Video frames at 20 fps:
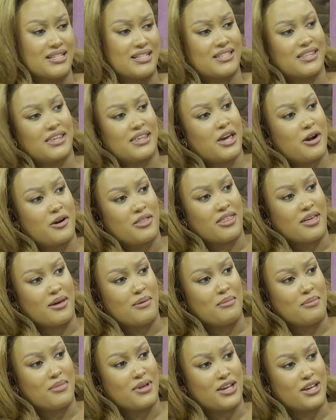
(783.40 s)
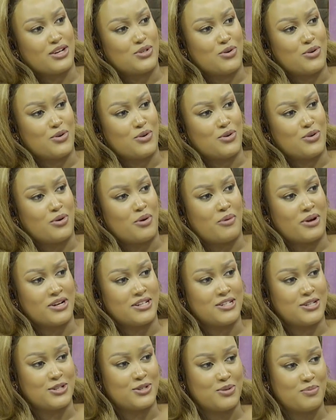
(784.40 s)
scare them into not
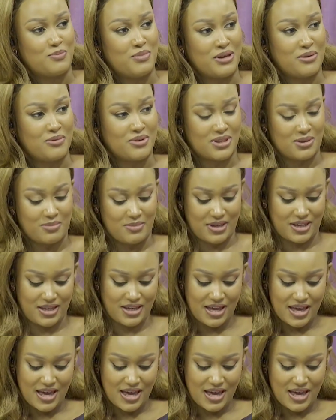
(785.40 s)
wanting to be with me.